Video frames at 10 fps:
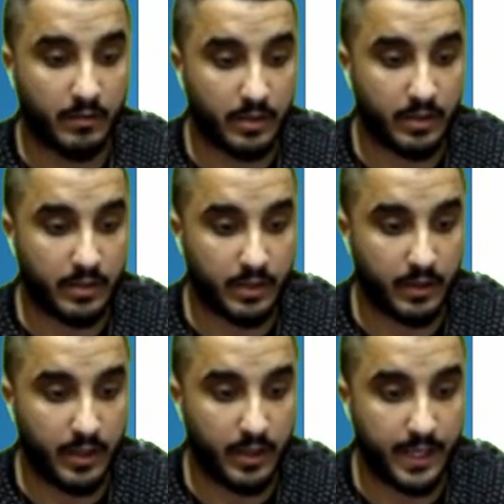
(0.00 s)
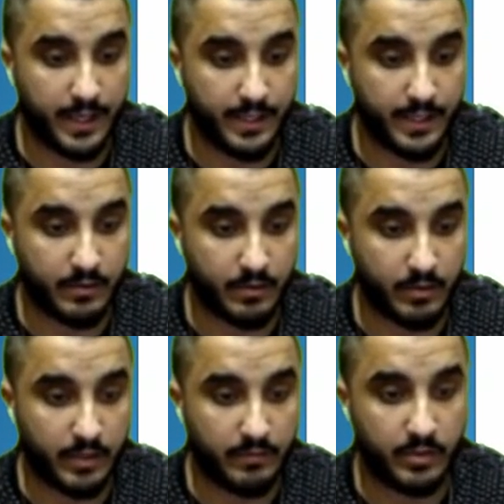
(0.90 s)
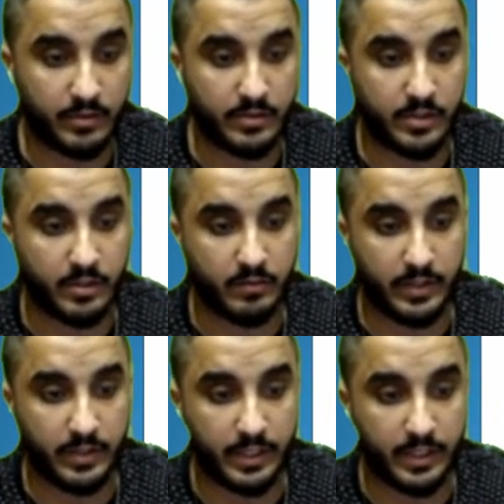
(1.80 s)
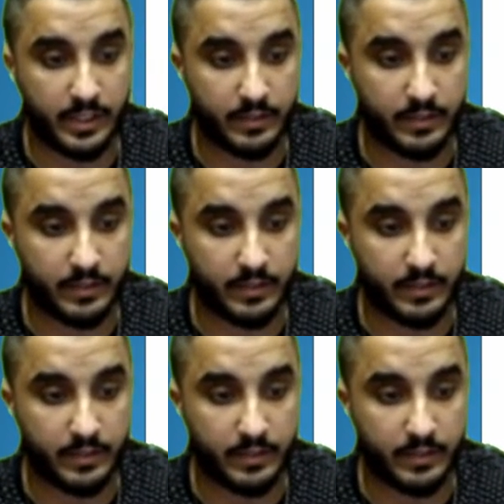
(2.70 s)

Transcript: thing. And if you can see over here,